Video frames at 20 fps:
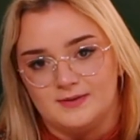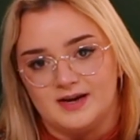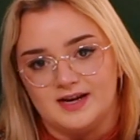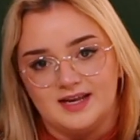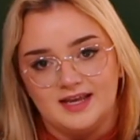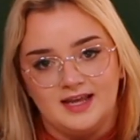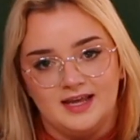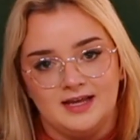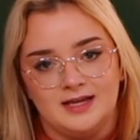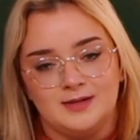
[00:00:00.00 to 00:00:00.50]
I
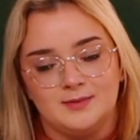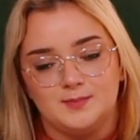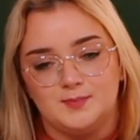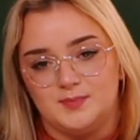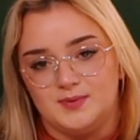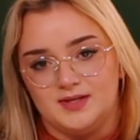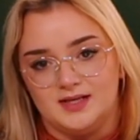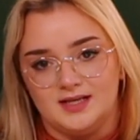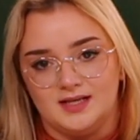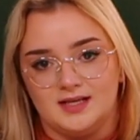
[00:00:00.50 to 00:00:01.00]
can't
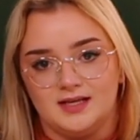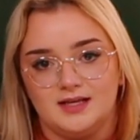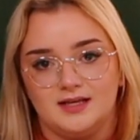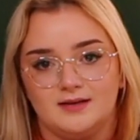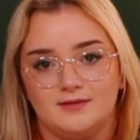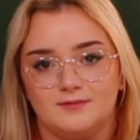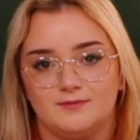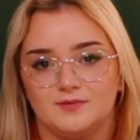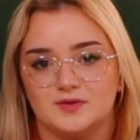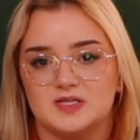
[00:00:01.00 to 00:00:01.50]
be
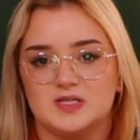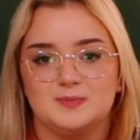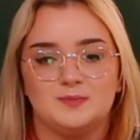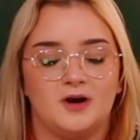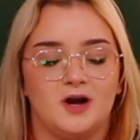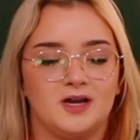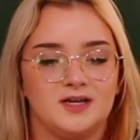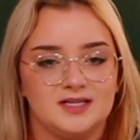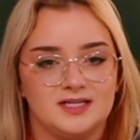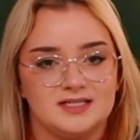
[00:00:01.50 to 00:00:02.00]

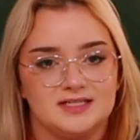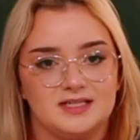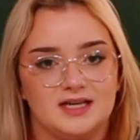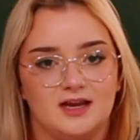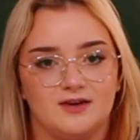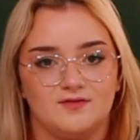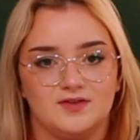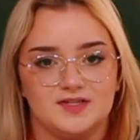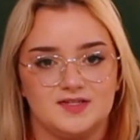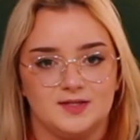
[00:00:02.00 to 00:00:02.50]
responding to
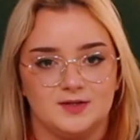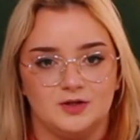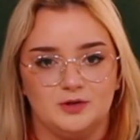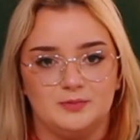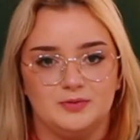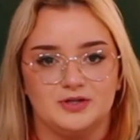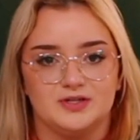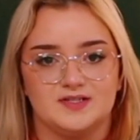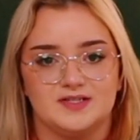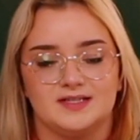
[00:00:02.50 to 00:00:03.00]
every single
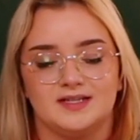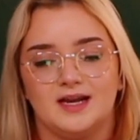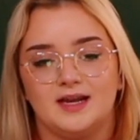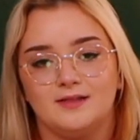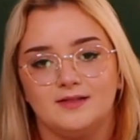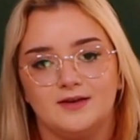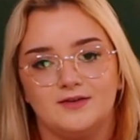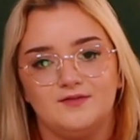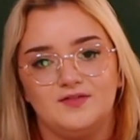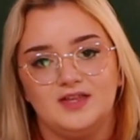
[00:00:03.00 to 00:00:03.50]
person. I
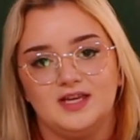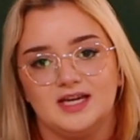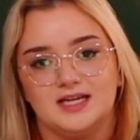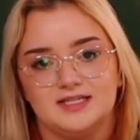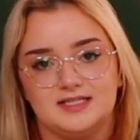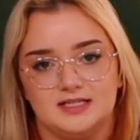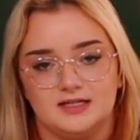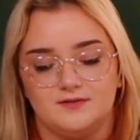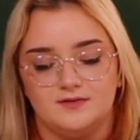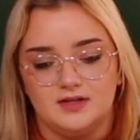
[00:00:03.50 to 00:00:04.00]
love the
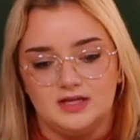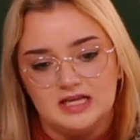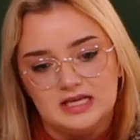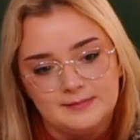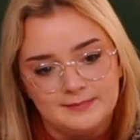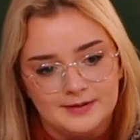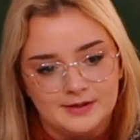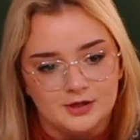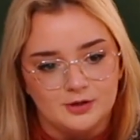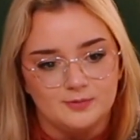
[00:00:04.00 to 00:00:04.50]
idea of the
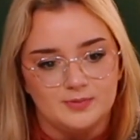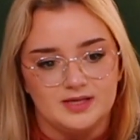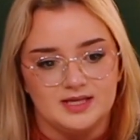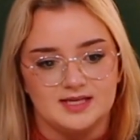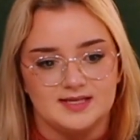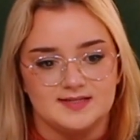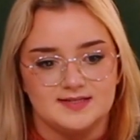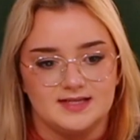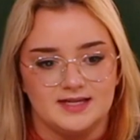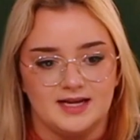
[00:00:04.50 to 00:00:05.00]
email
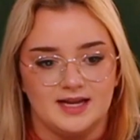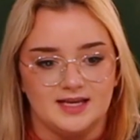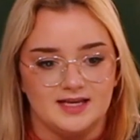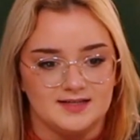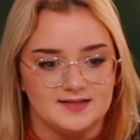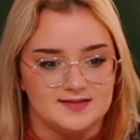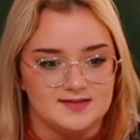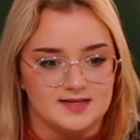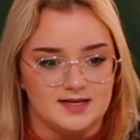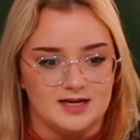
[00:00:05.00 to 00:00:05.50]
because then I
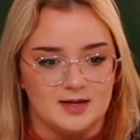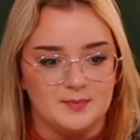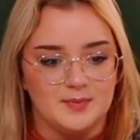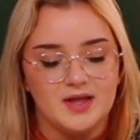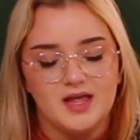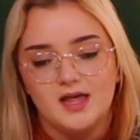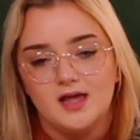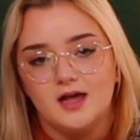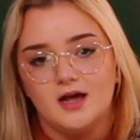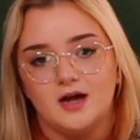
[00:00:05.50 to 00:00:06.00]
can set up
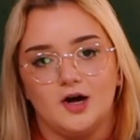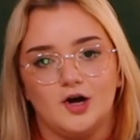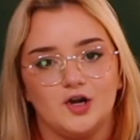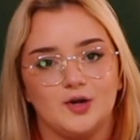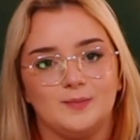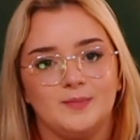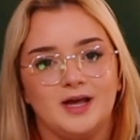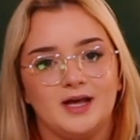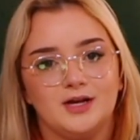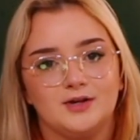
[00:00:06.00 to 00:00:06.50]

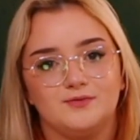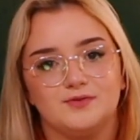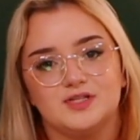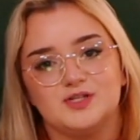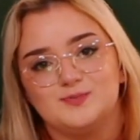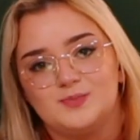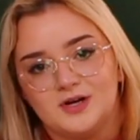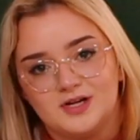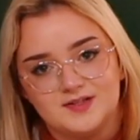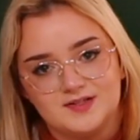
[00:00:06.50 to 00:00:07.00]
automatic
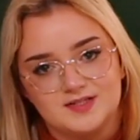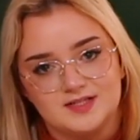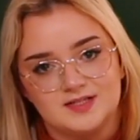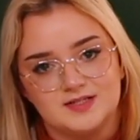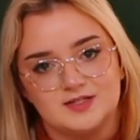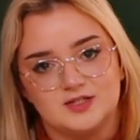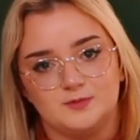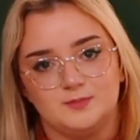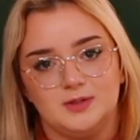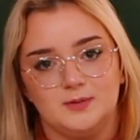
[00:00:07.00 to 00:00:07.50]

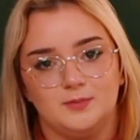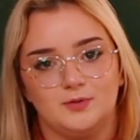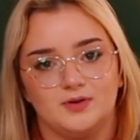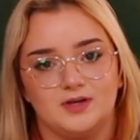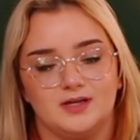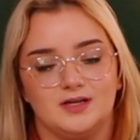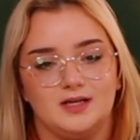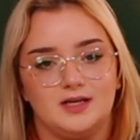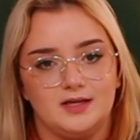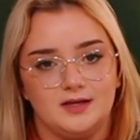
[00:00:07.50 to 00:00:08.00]
responses so people
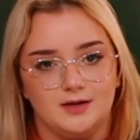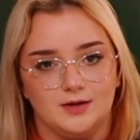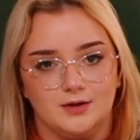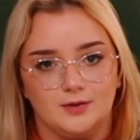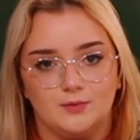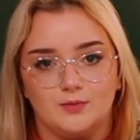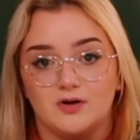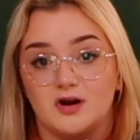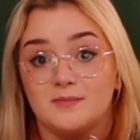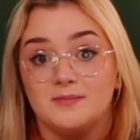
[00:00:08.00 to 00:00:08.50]
can hear
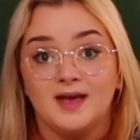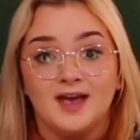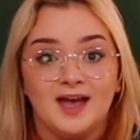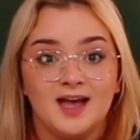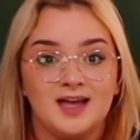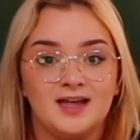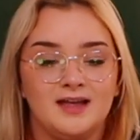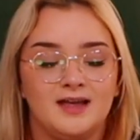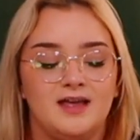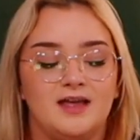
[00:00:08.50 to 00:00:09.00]
where I'm
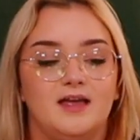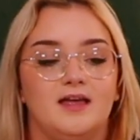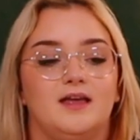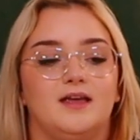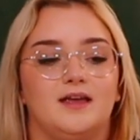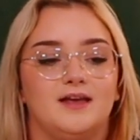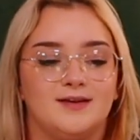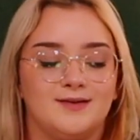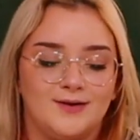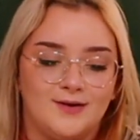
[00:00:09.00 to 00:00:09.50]
at
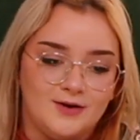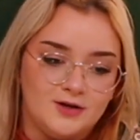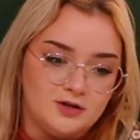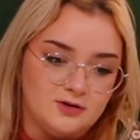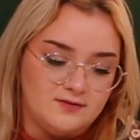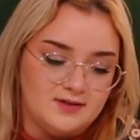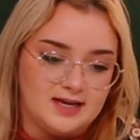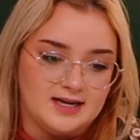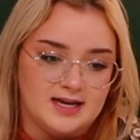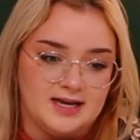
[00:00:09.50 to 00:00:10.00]
and all of
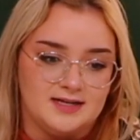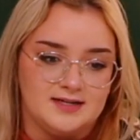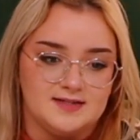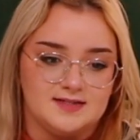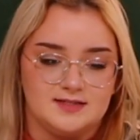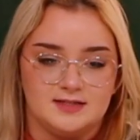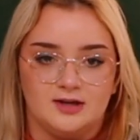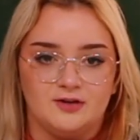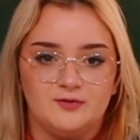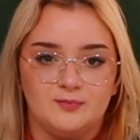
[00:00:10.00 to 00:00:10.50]
that kind of
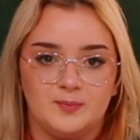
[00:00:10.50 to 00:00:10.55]
stuff.